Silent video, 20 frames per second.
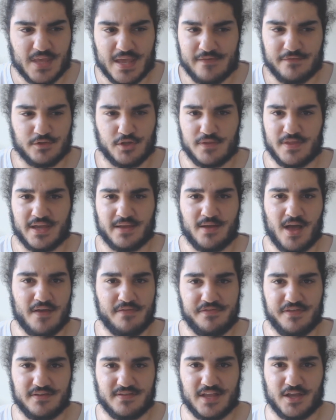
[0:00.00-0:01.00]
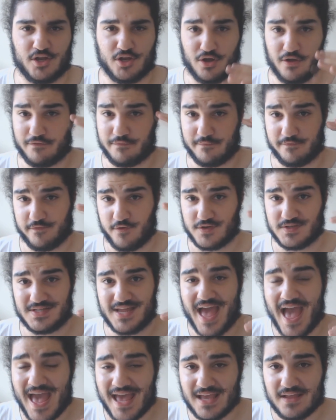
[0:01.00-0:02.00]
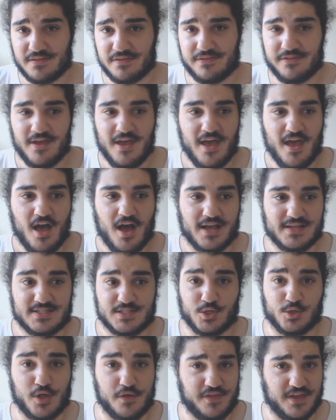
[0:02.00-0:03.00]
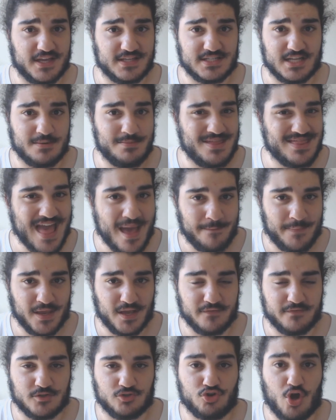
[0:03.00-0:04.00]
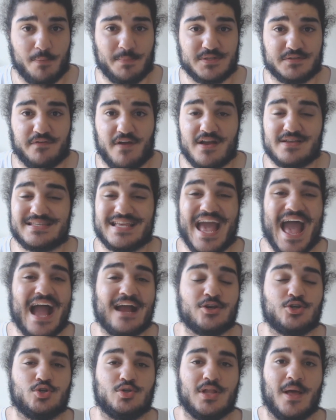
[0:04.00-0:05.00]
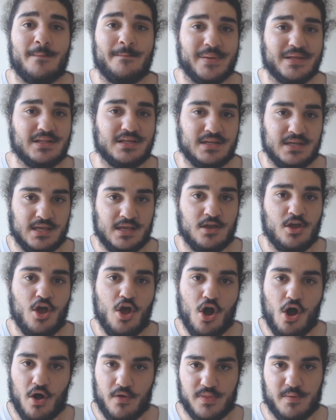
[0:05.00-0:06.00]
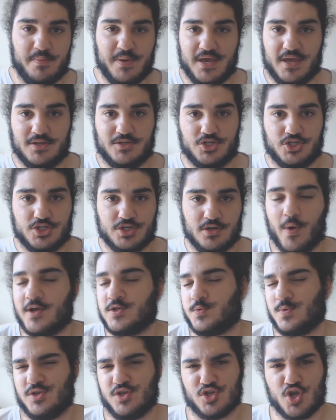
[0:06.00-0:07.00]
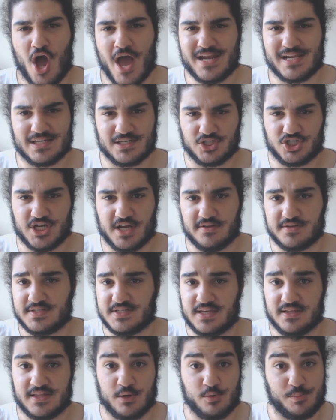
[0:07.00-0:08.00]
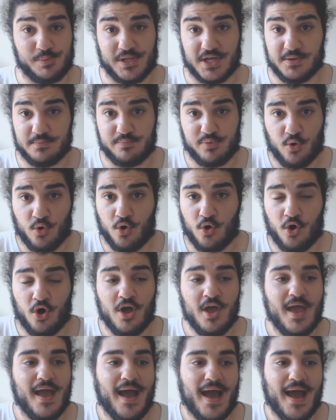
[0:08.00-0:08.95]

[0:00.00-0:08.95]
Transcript: Even though I think they're going to go from 1st to 8th, I still don't think it's going to be that big of a drop as far as their actual ability on the pitch. Whereas with United and Chelsea, they were playing poor.